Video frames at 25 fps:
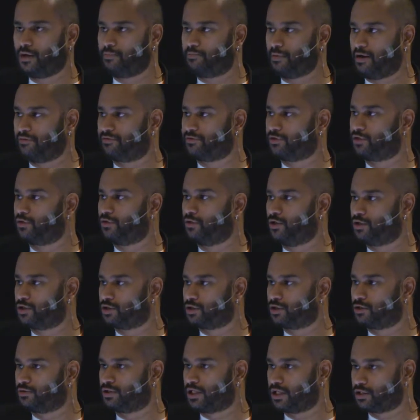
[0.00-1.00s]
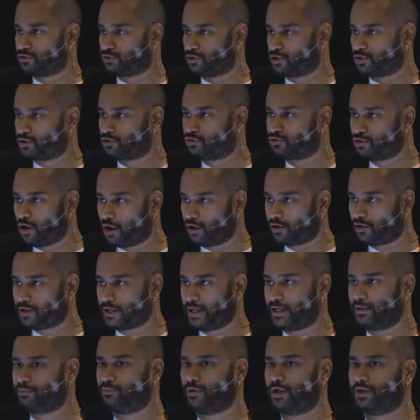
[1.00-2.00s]
methadone is a dangerous drug,
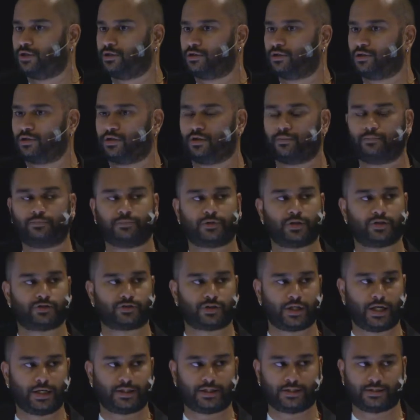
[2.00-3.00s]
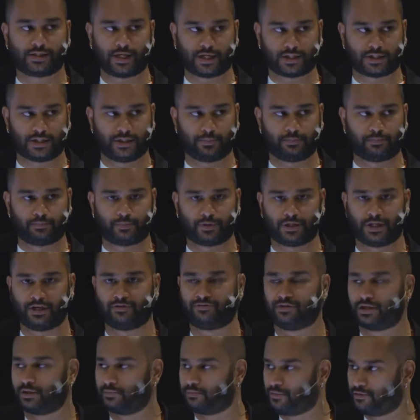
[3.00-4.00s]
and when the state is actually
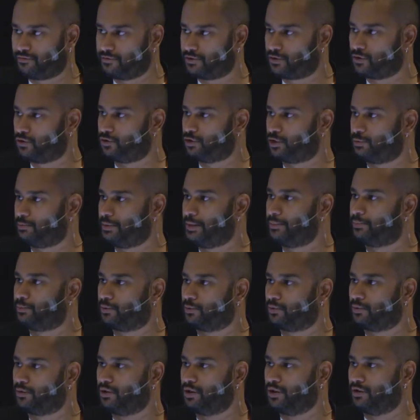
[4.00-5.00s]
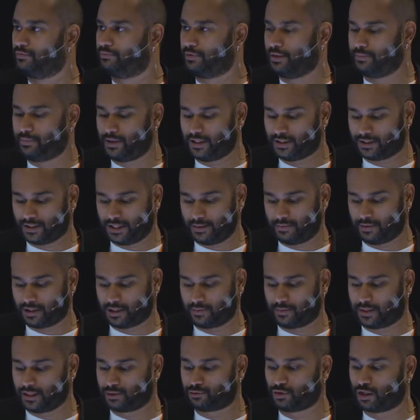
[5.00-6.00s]
giving methadone to people, they're basically
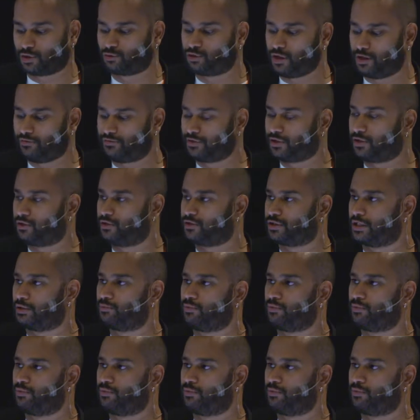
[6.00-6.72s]
becoming drug traffickers.